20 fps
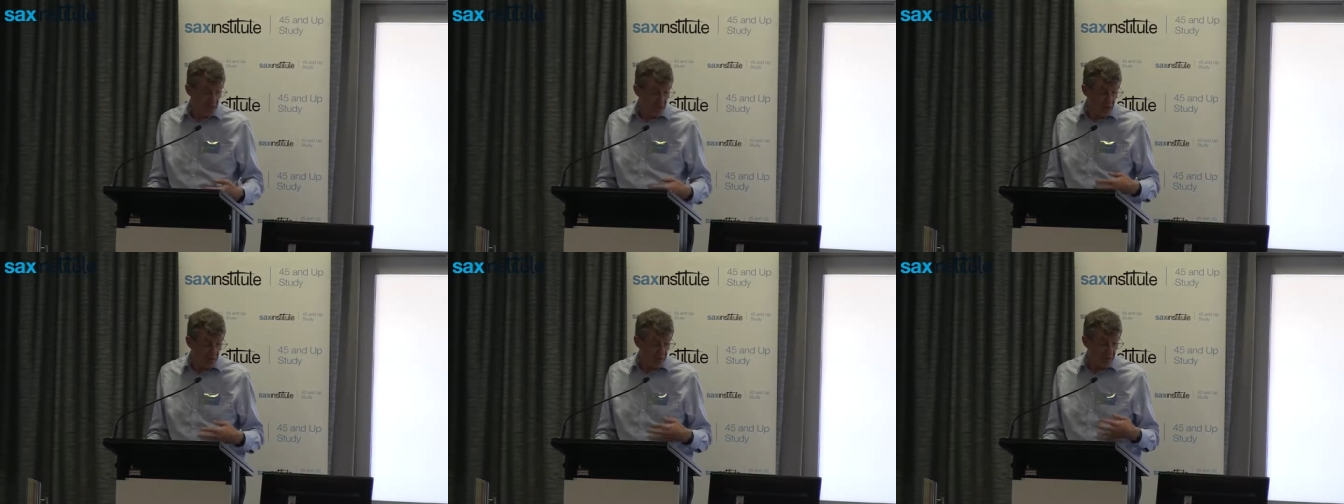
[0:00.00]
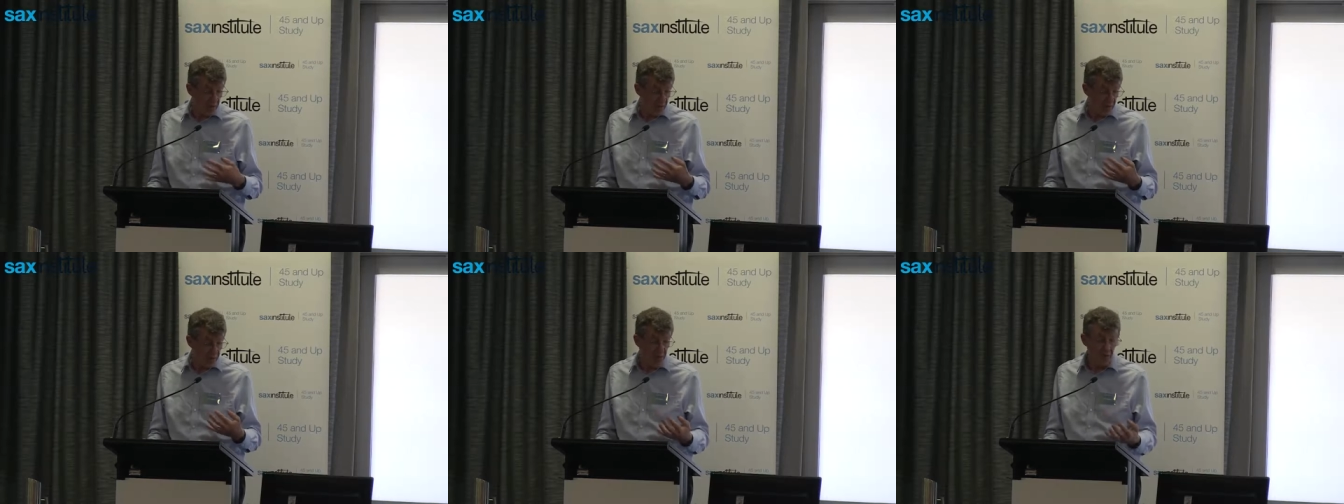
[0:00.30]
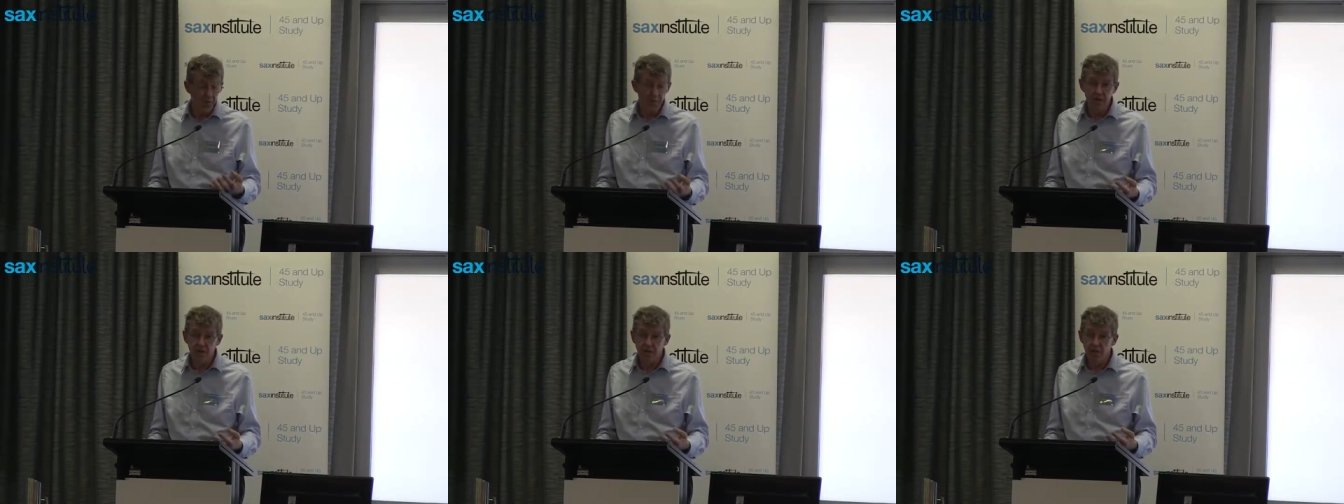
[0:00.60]
and
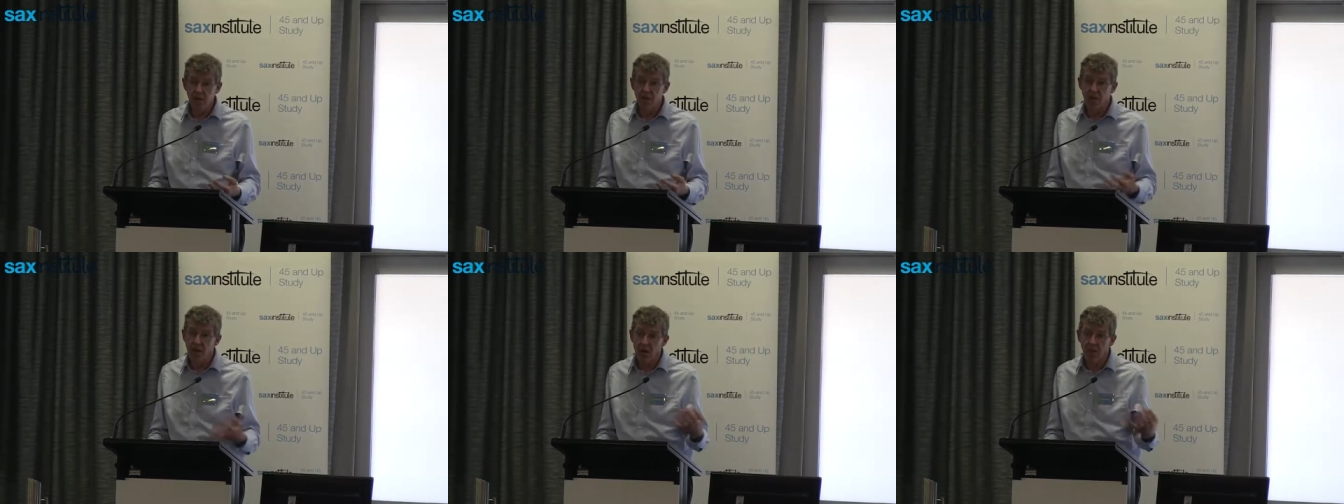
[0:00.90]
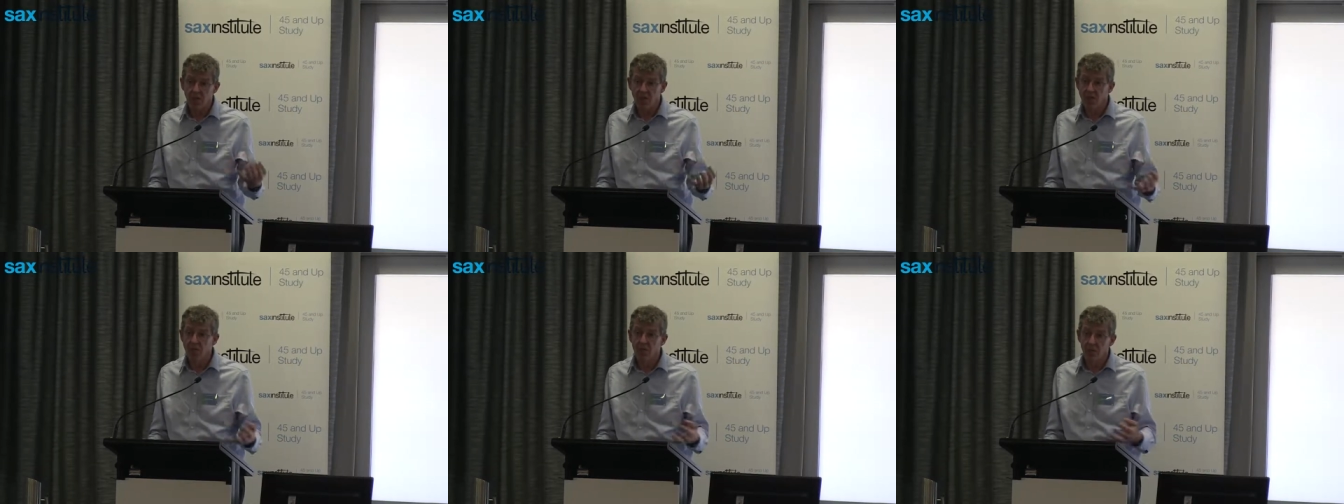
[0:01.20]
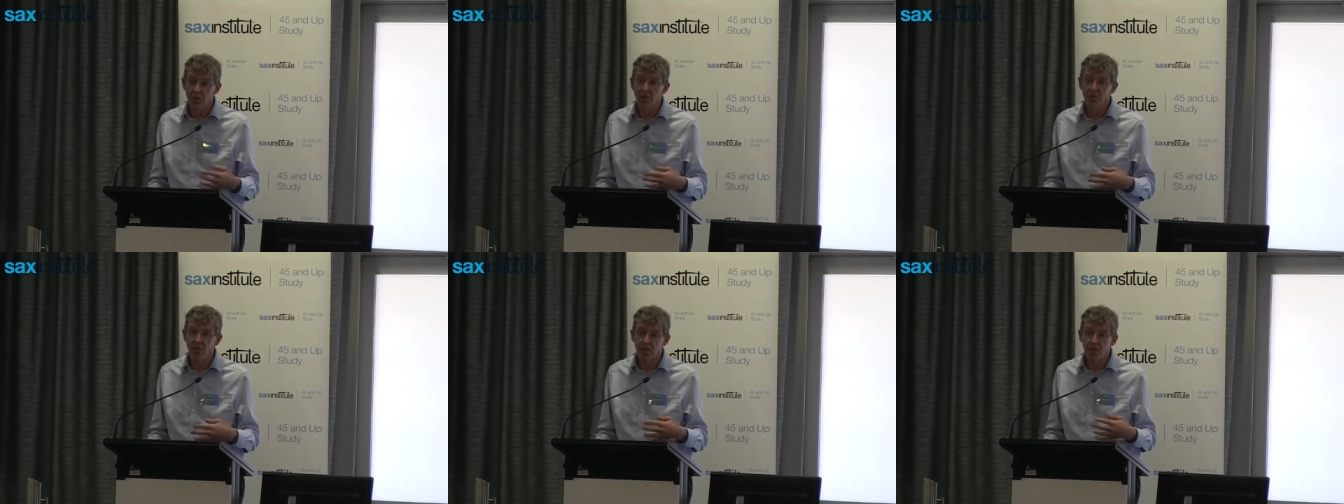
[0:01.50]
therefore they are
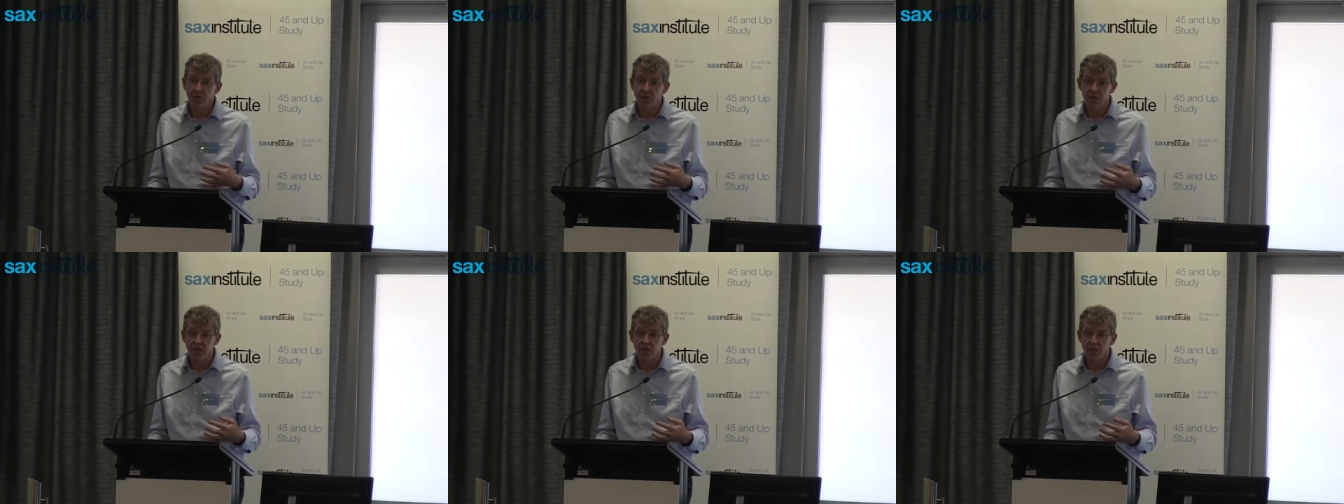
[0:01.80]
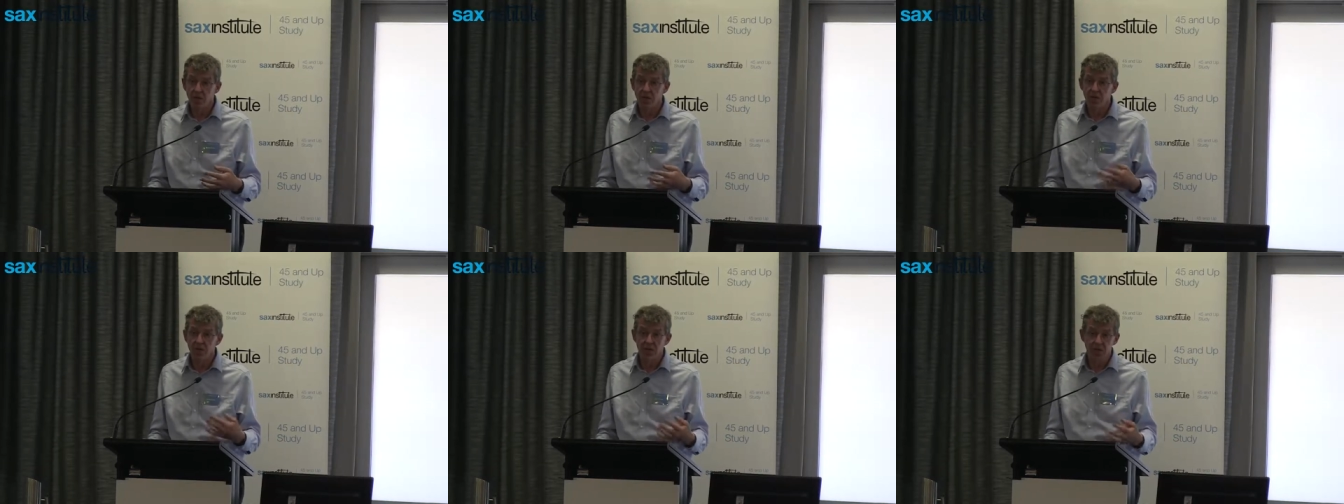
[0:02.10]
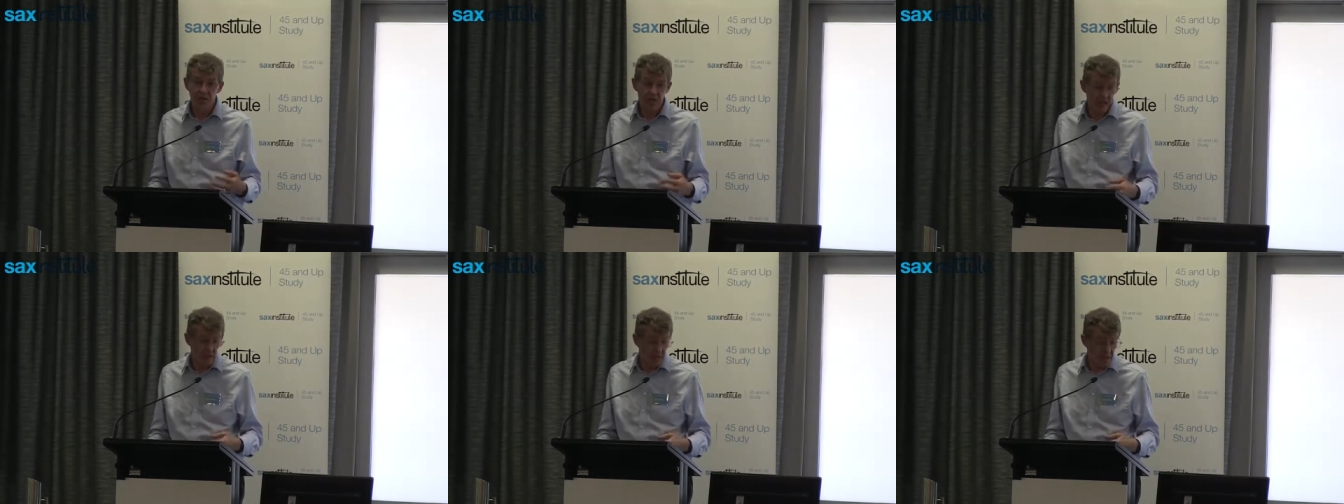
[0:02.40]
still at risk of
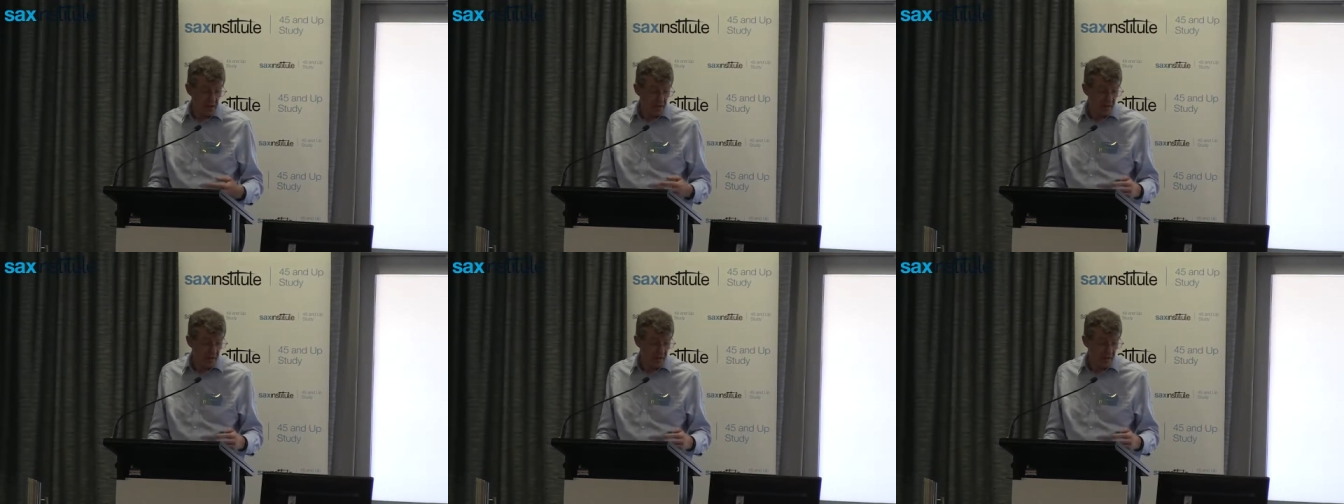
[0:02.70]
disease.